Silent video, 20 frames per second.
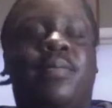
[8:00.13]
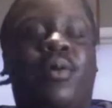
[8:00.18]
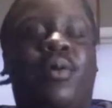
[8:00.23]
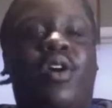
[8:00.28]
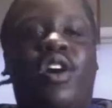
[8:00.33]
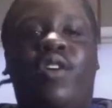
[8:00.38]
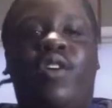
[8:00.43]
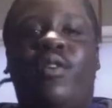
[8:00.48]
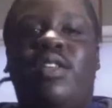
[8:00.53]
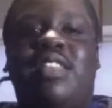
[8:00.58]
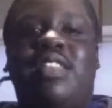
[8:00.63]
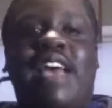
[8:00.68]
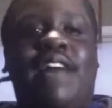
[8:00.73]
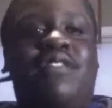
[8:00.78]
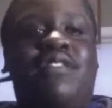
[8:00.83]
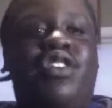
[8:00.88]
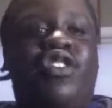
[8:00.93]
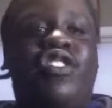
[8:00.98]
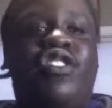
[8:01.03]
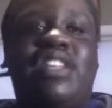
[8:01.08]
are going to have
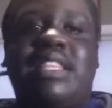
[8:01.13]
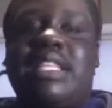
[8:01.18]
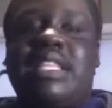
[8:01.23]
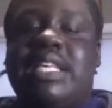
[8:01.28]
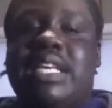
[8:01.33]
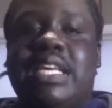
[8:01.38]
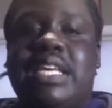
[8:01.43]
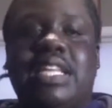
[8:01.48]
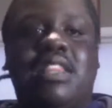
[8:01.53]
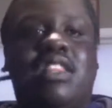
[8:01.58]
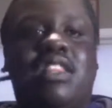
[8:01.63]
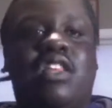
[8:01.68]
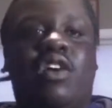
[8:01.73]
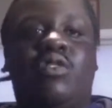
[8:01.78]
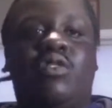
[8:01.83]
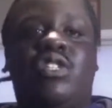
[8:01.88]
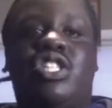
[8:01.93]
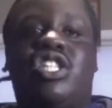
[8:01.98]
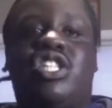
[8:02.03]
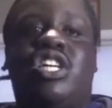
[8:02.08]
the critiques,
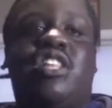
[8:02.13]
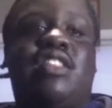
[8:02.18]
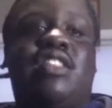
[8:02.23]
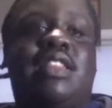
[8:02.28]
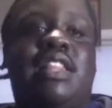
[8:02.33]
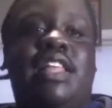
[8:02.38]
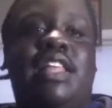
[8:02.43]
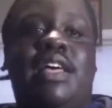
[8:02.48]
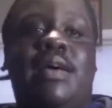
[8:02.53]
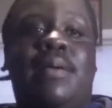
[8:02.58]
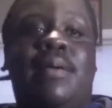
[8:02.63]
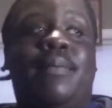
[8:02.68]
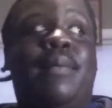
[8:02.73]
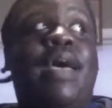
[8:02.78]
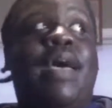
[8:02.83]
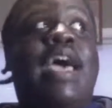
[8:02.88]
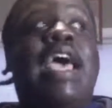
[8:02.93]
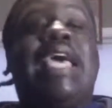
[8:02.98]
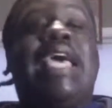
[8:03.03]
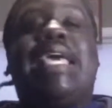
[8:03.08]
so just them
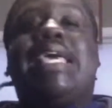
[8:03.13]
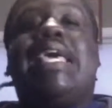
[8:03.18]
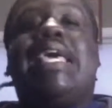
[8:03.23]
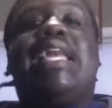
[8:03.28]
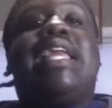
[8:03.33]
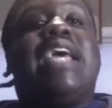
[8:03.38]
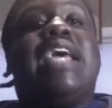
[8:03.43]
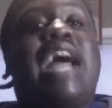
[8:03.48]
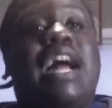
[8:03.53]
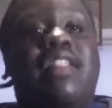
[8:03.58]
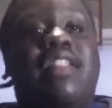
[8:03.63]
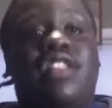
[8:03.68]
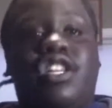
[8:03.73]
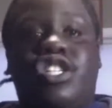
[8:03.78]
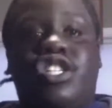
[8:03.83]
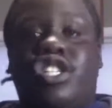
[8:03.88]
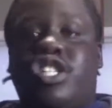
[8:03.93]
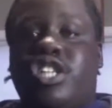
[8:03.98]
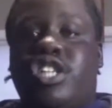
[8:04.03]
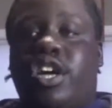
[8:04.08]
getting on
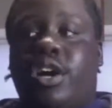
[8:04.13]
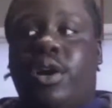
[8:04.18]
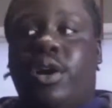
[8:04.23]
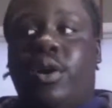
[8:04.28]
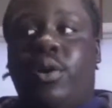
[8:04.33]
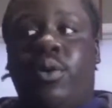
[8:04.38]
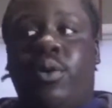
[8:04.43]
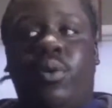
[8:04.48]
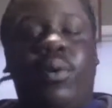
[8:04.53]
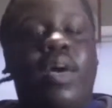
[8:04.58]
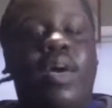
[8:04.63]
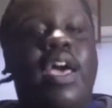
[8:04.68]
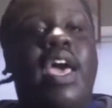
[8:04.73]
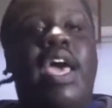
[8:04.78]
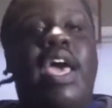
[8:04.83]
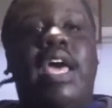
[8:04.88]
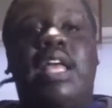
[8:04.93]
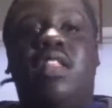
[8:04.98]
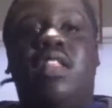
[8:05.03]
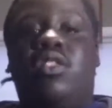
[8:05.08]
this show
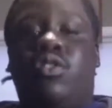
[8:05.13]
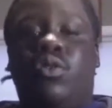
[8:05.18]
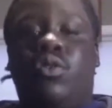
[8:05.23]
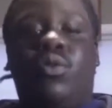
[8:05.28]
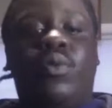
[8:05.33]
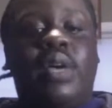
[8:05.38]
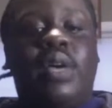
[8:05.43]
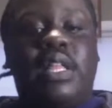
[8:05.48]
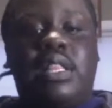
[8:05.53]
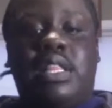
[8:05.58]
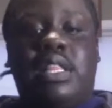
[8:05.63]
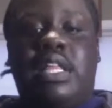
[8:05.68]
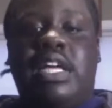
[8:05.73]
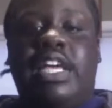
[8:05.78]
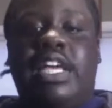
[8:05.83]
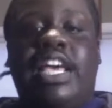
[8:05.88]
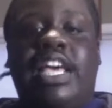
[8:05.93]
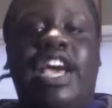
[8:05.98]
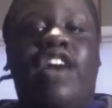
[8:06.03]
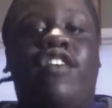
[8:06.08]
and doing
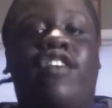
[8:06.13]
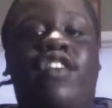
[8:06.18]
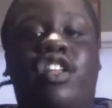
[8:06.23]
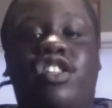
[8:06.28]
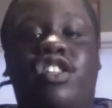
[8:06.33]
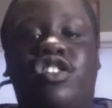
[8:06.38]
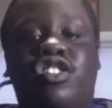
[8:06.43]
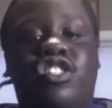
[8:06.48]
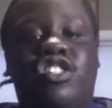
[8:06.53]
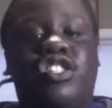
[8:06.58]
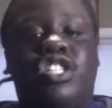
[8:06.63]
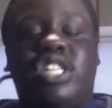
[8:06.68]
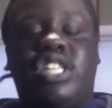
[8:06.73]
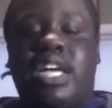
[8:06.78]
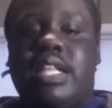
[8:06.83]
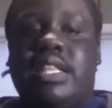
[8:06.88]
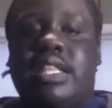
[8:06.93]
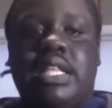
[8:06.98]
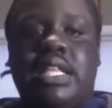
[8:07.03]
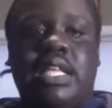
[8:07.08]
the characters
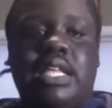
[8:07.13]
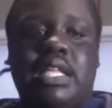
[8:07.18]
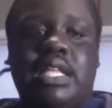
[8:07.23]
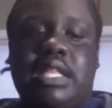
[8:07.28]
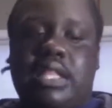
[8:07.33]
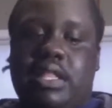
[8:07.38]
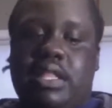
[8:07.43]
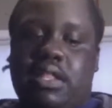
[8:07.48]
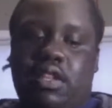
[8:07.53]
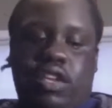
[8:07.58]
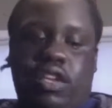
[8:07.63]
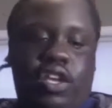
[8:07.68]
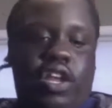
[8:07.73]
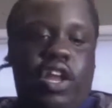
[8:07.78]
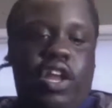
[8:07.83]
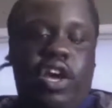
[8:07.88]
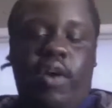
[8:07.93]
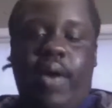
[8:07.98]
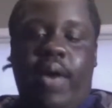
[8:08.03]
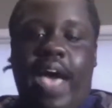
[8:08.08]
justice,
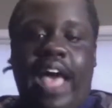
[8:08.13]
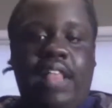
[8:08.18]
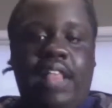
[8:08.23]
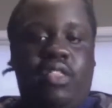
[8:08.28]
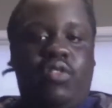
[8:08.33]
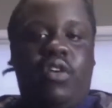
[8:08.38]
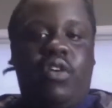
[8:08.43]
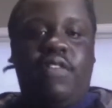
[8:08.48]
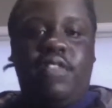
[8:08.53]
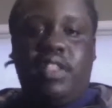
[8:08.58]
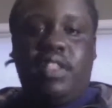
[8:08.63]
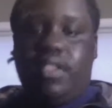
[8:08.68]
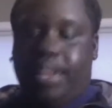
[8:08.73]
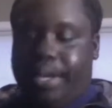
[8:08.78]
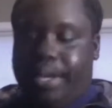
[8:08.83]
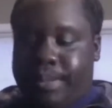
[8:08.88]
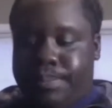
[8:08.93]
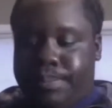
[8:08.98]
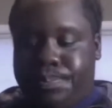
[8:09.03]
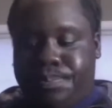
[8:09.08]
hats off to
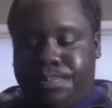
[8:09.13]
them.